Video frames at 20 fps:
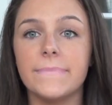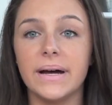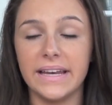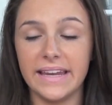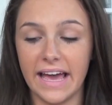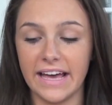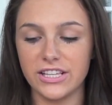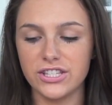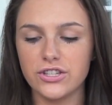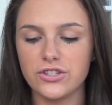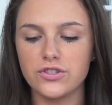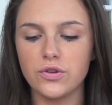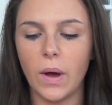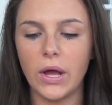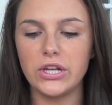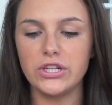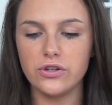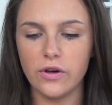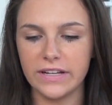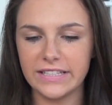But yes, so
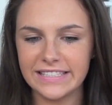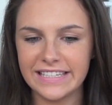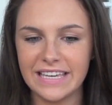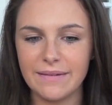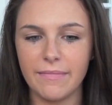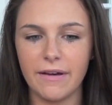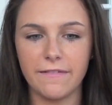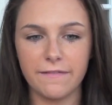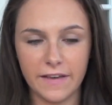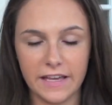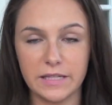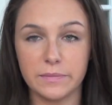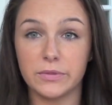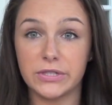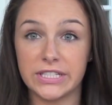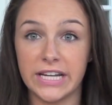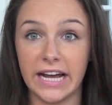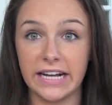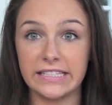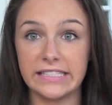I do like to keep my face
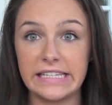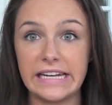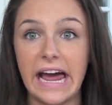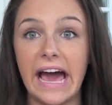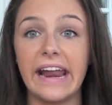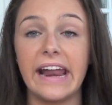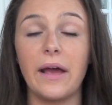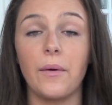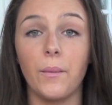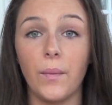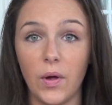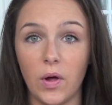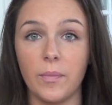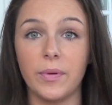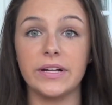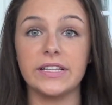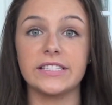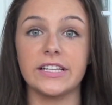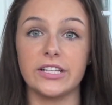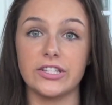protected, and I will
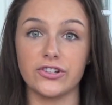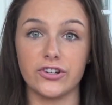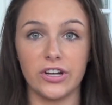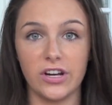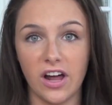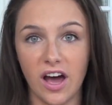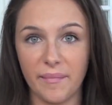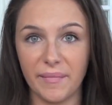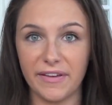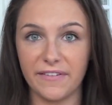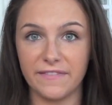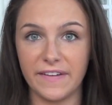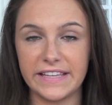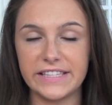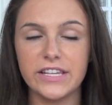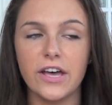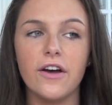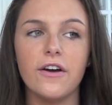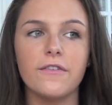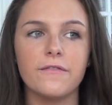put sunscreen on my
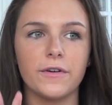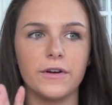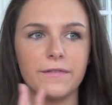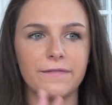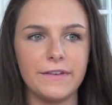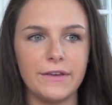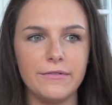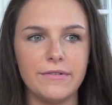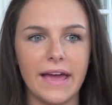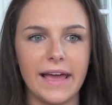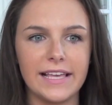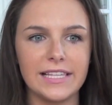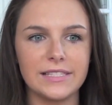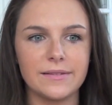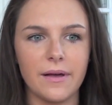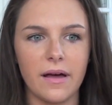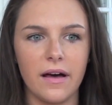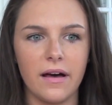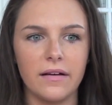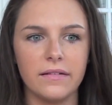face. For a few
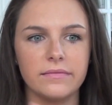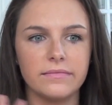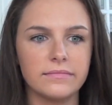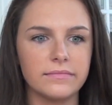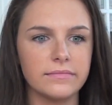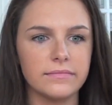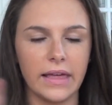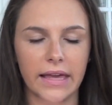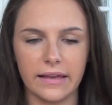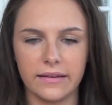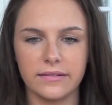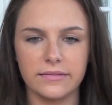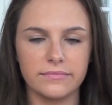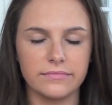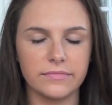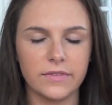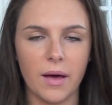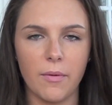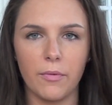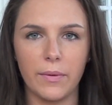days, like
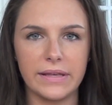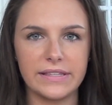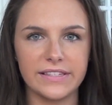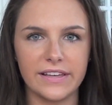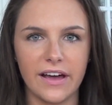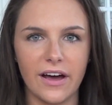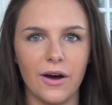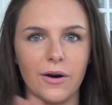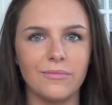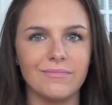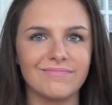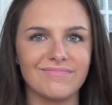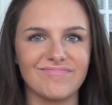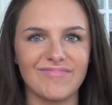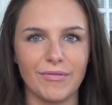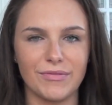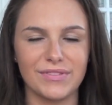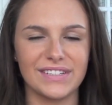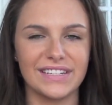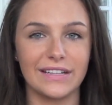a couple weeks ago,
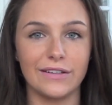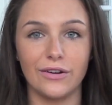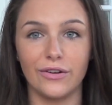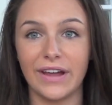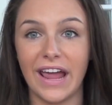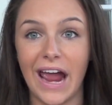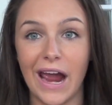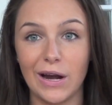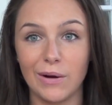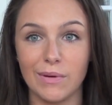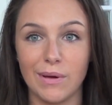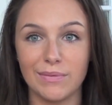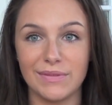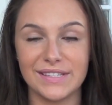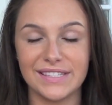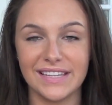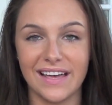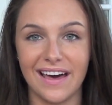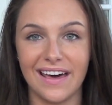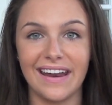I was getting a little carried away with the
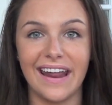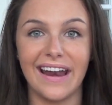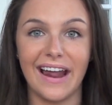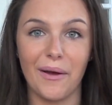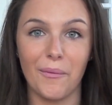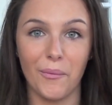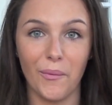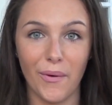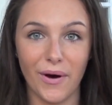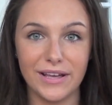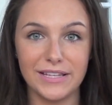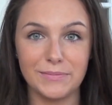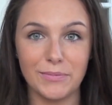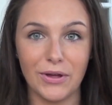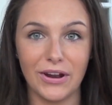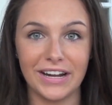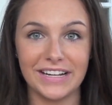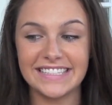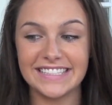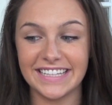sun, and I was
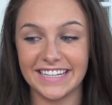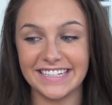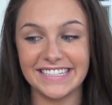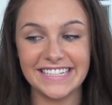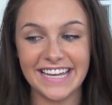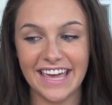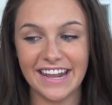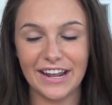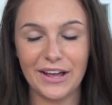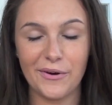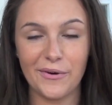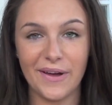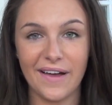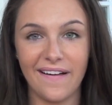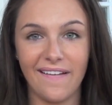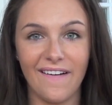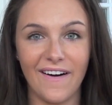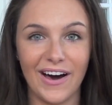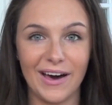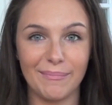putting sun tanning
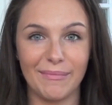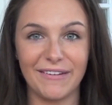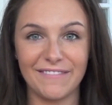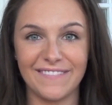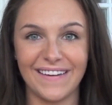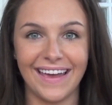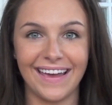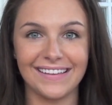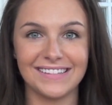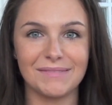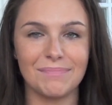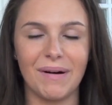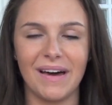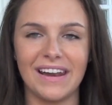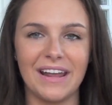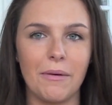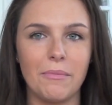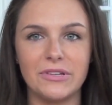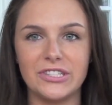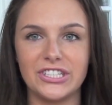oil on my face,
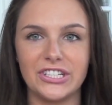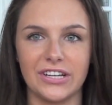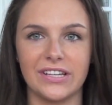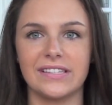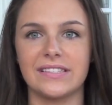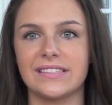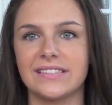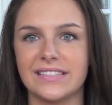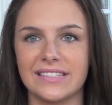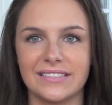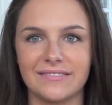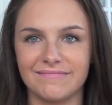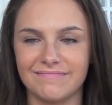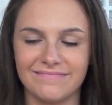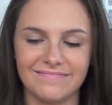but it was just,